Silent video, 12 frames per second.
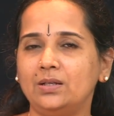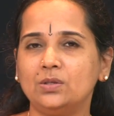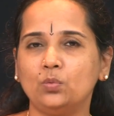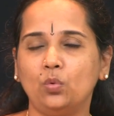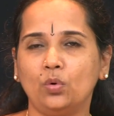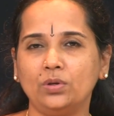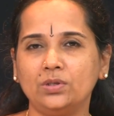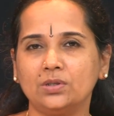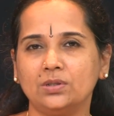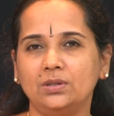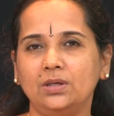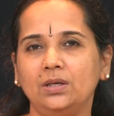what
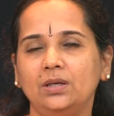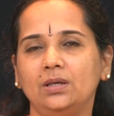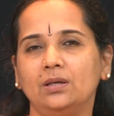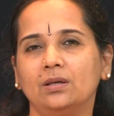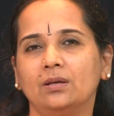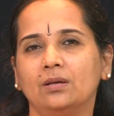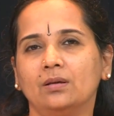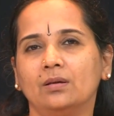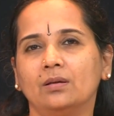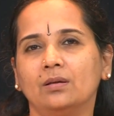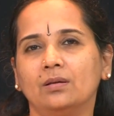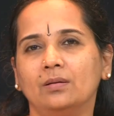the
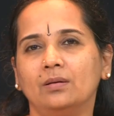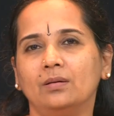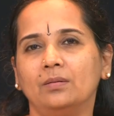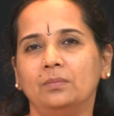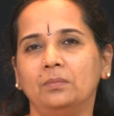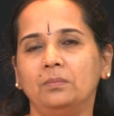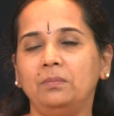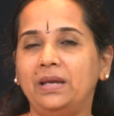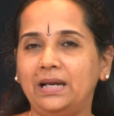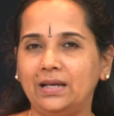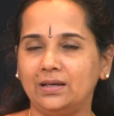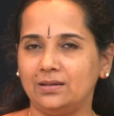
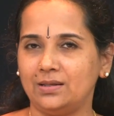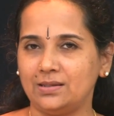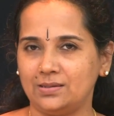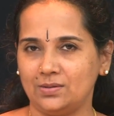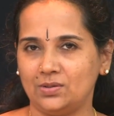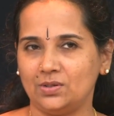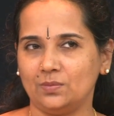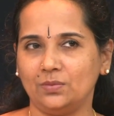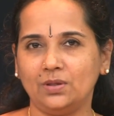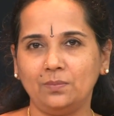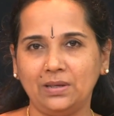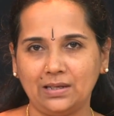Melakarta system, the
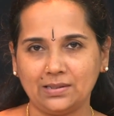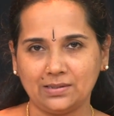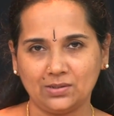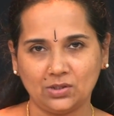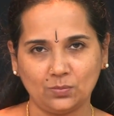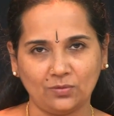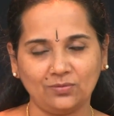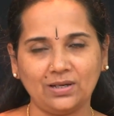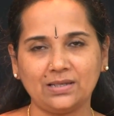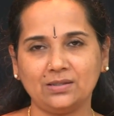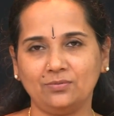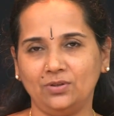Mela system of
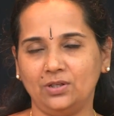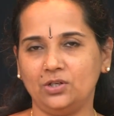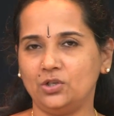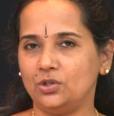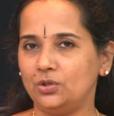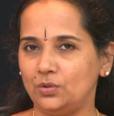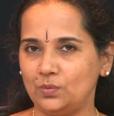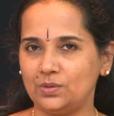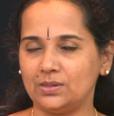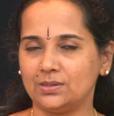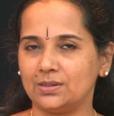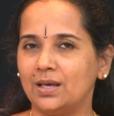classification
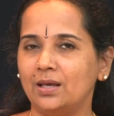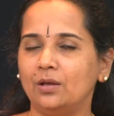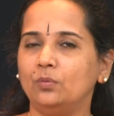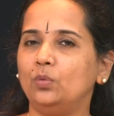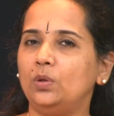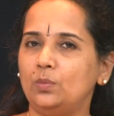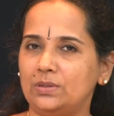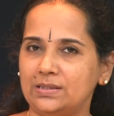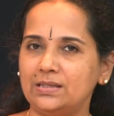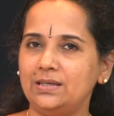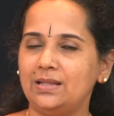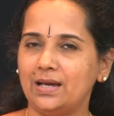uses. We will
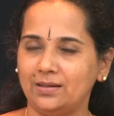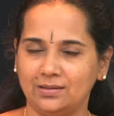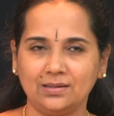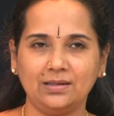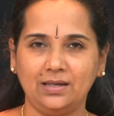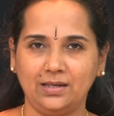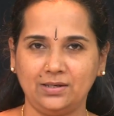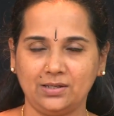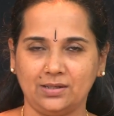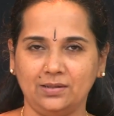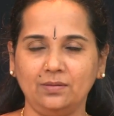see that later.